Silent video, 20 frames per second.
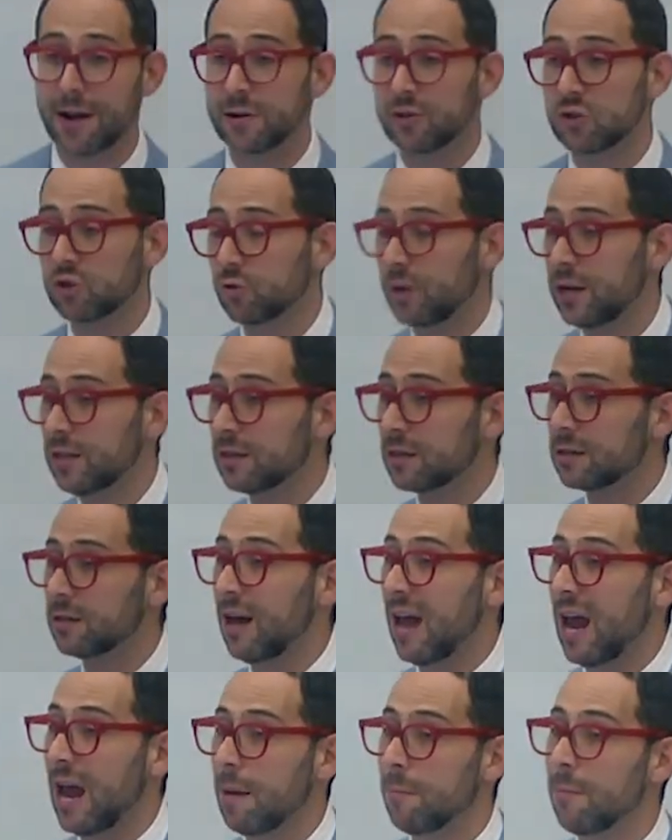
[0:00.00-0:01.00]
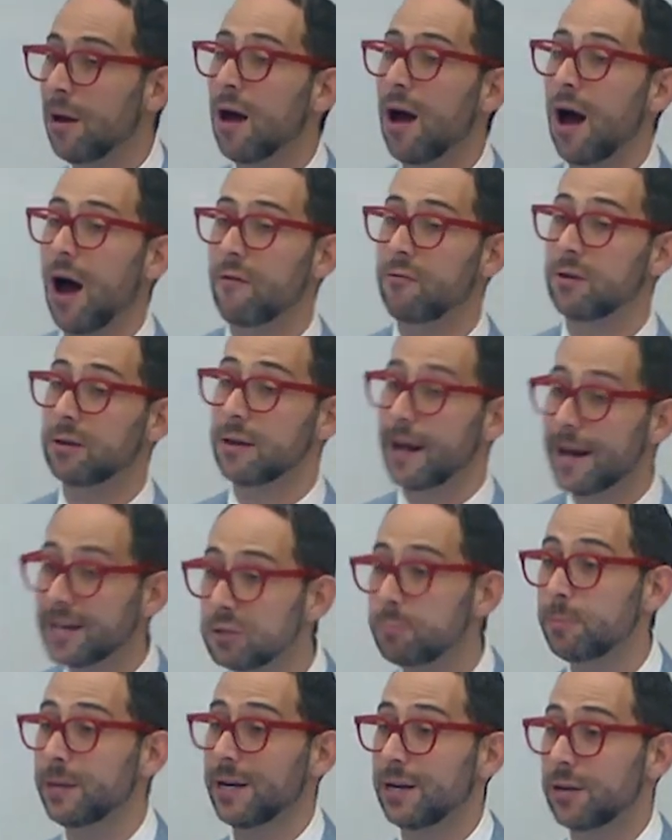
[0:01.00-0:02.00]
how to treat the claim of a
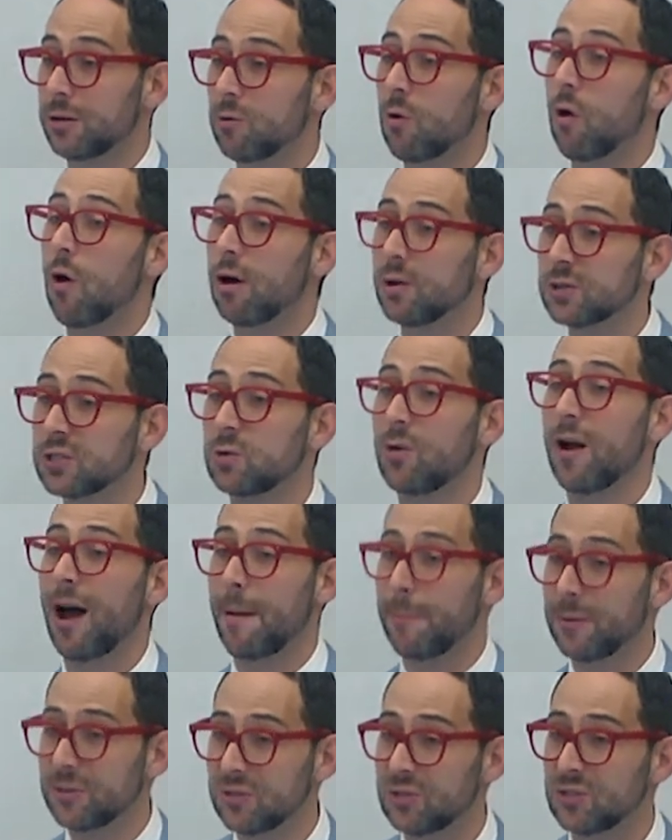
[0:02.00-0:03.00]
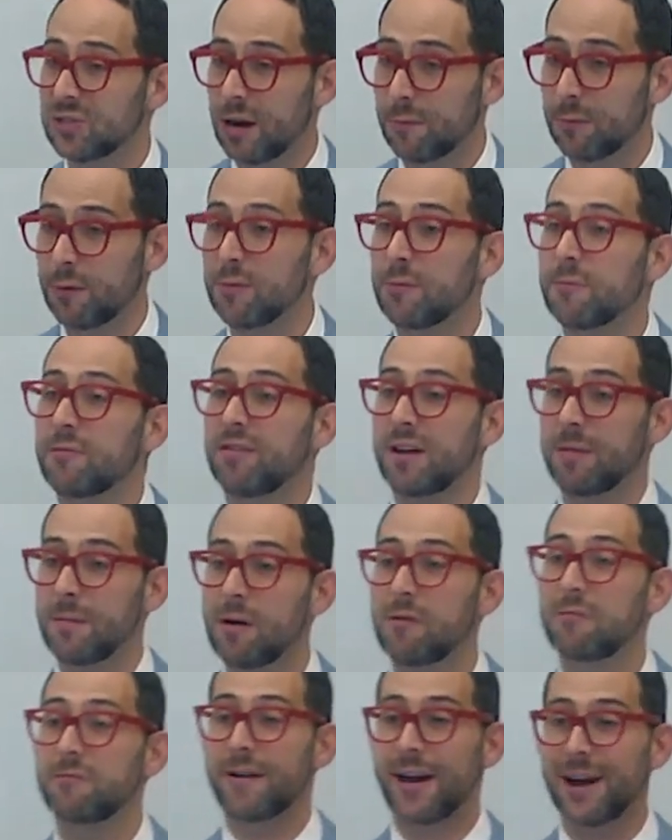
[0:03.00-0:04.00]
lesbian who also happens to suffer from
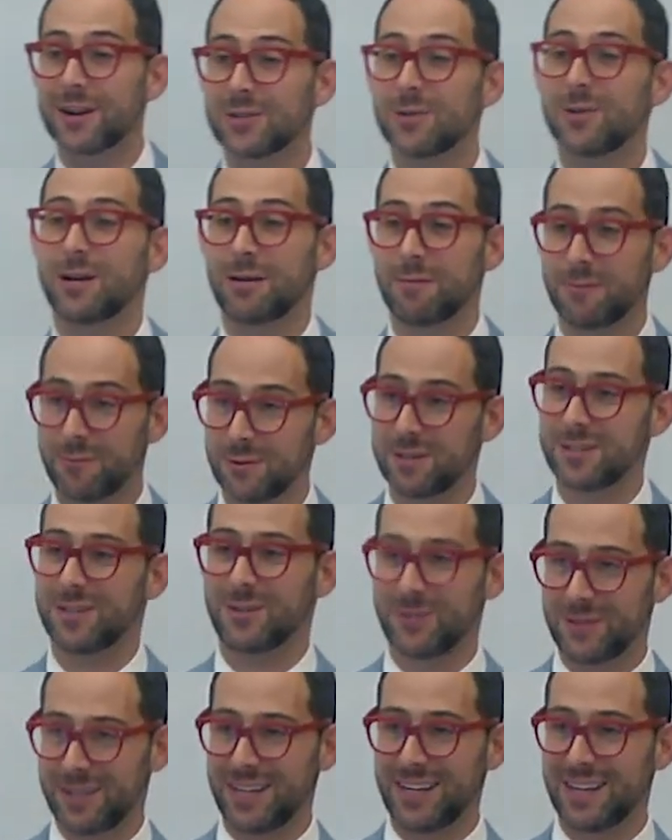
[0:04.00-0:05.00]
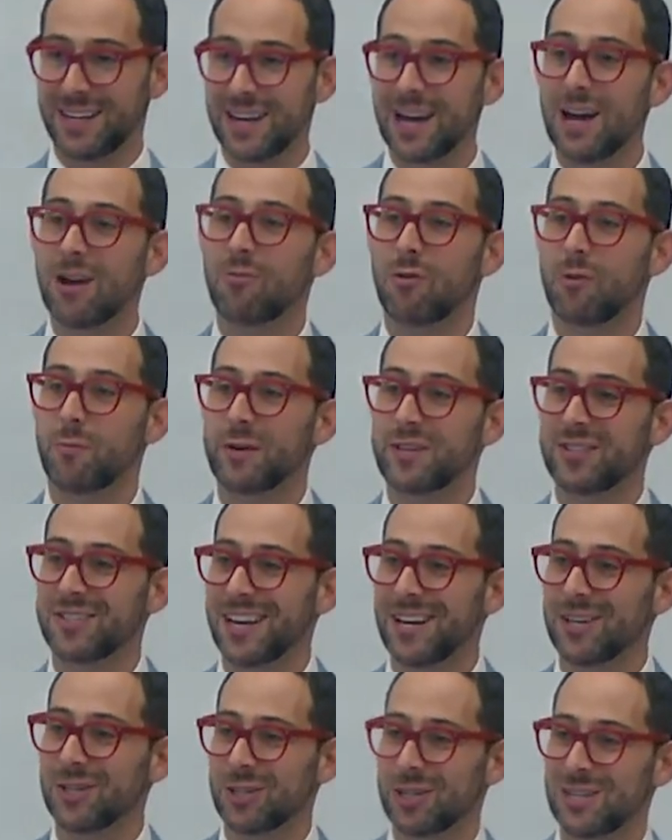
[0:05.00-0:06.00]
female factor infertility. Would we
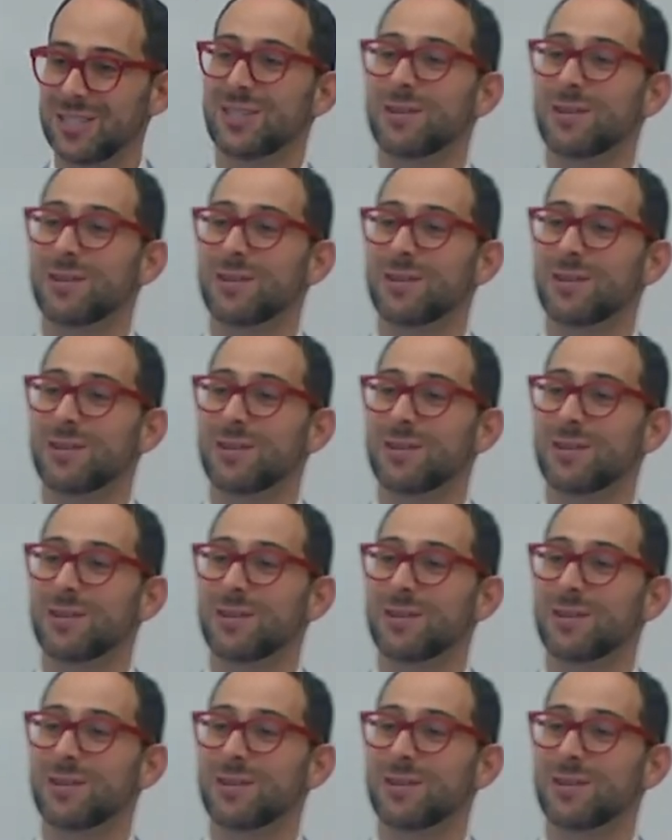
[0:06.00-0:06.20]
say she